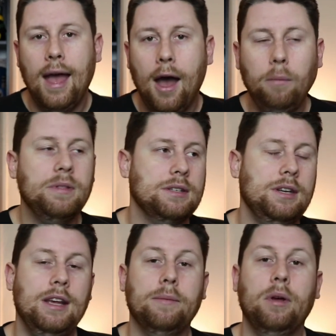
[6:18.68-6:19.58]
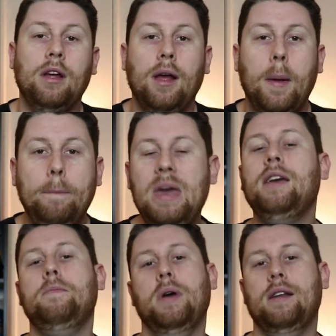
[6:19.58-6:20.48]
Help this team. Be
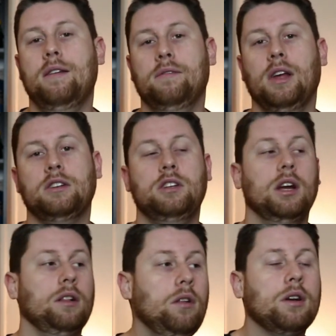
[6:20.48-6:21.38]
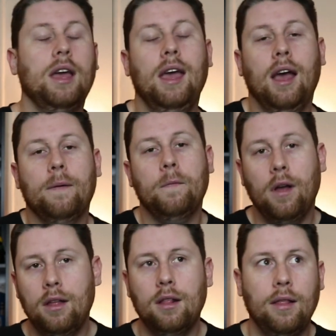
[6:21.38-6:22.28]
competitive next year. Look,
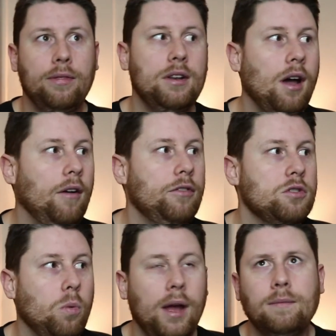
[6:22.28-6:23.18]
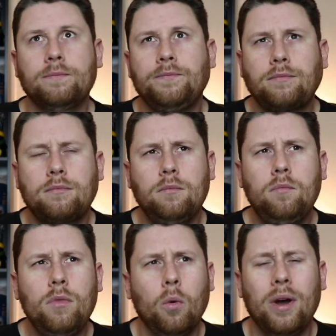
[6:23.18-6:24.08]
the Dolphins went,
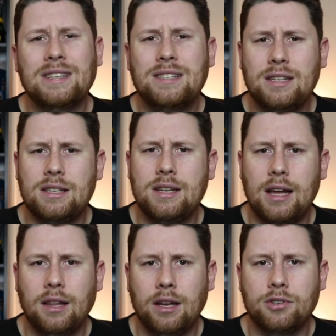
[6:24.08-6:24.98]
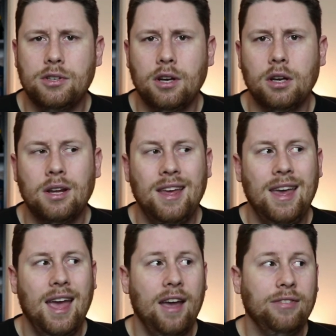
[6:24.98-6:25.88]
6-10 last year.
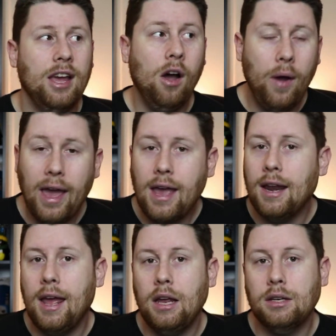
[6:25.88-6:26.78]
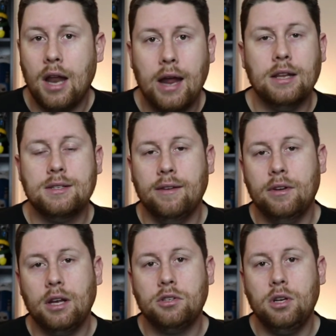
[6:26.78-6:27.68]
If they go 8-8,
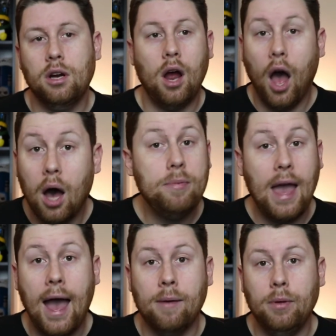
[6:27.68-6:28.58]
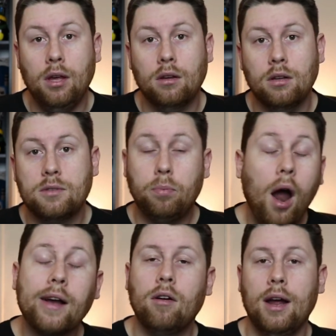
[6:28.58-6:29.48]
9-7 next year, I'll be happy. It's
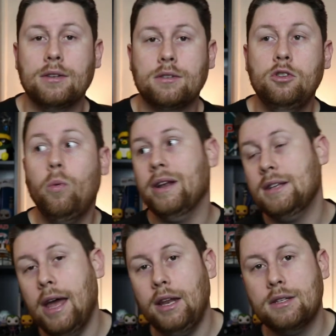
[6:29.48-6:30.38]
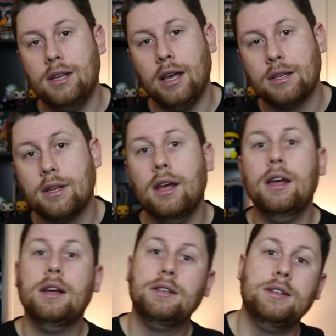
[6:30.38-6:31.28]
progress. You went 10-6
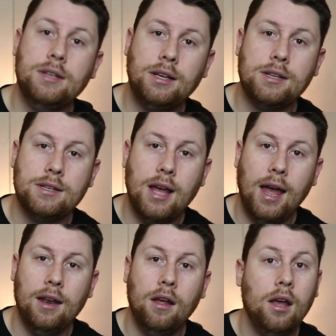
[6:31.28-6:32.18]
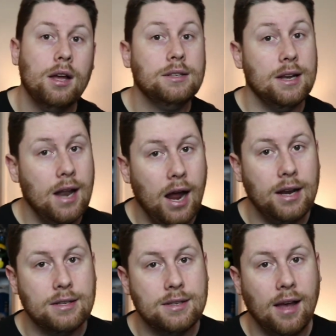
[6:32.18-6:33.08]
to 6-10 to
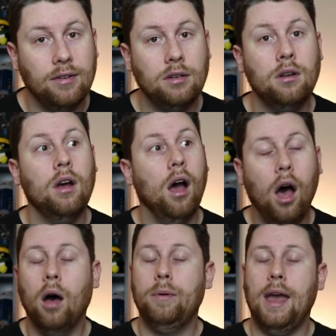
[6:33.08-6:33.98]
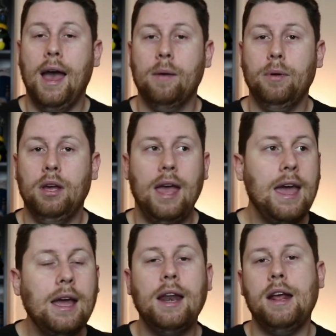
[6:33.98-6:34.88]
9-7, I'll be happy.
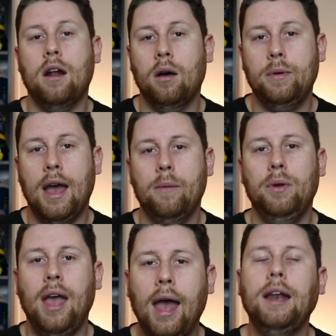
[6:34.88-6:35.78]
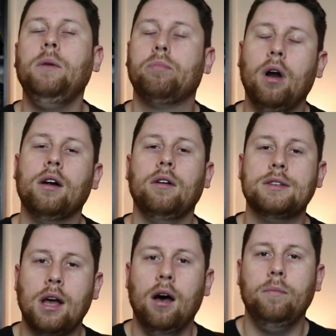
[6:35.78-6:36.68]
8-8, I'll be happy. Any
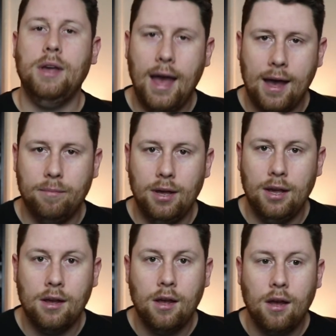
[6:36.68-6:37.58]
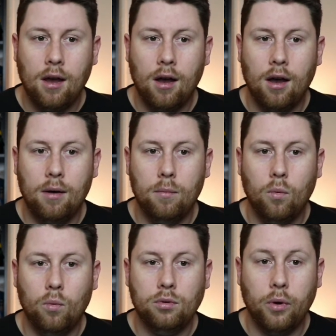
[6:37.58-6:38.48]
progress, I'll be happy.
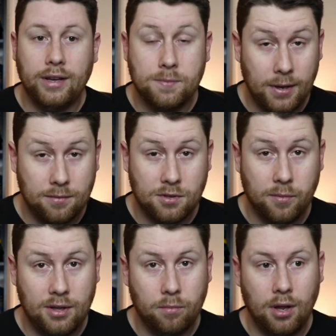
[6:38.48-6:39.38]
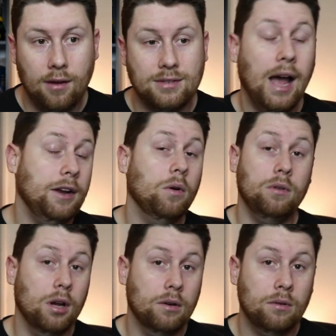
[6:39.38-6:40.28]
Do I expect them to make the playoffs? I
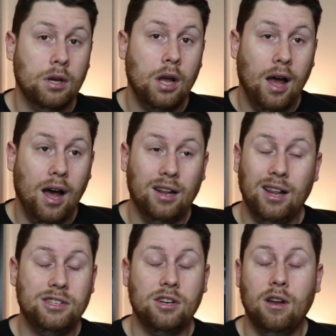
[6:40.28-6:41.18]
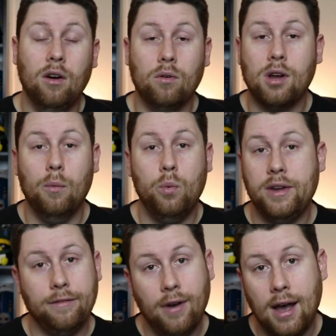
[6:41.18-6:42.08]
don't know. I'll let you know come
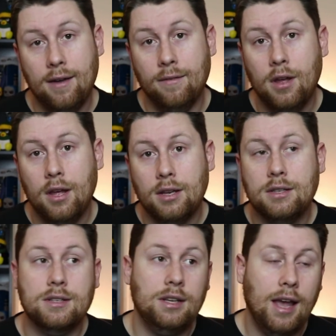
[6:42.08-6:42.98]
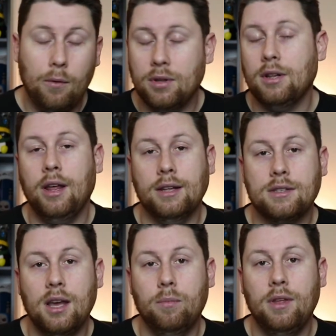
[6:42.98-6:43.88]
week 5 to see what the
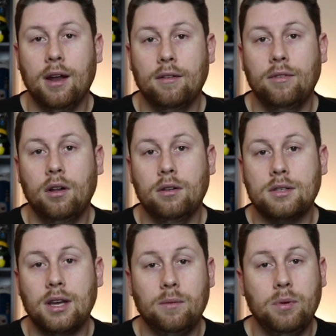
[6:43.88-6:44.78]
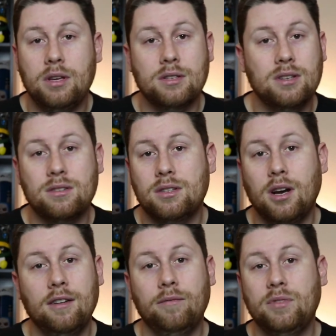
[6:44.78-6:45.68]
landscape of the NFL looks like, because there's a
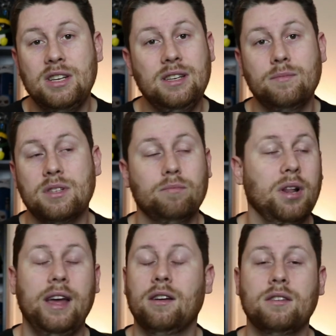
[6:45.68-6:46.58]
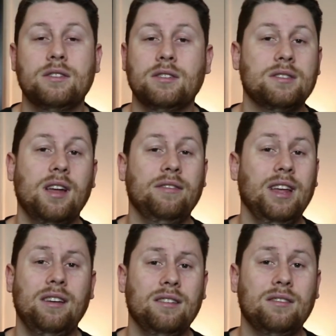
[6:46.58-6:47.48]
ton of teams and players and stuff
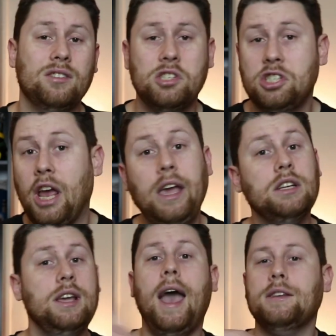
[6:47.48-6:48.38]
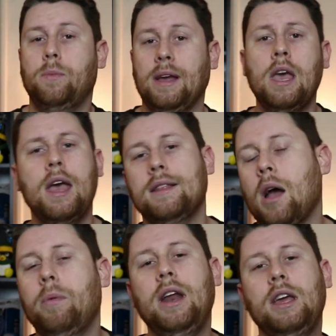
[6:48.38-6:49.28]
that could change the aspect.
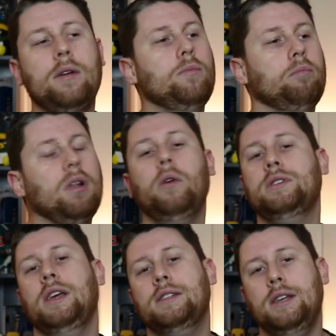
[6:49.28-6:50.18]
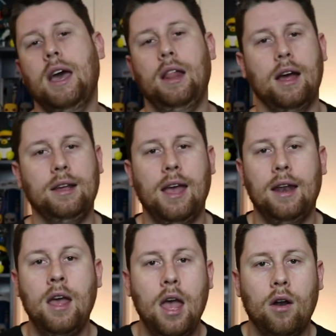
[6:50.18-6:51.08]
Tom Brady can blow his ACL out
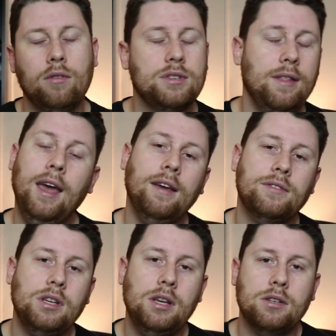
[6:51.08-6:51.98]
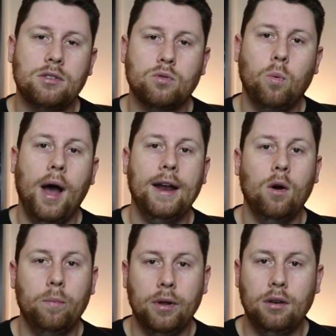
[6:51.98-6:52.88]
again, and all of a sudden the AFC East is wide
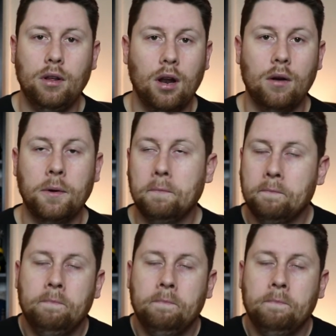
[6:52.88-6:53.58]
open, you know?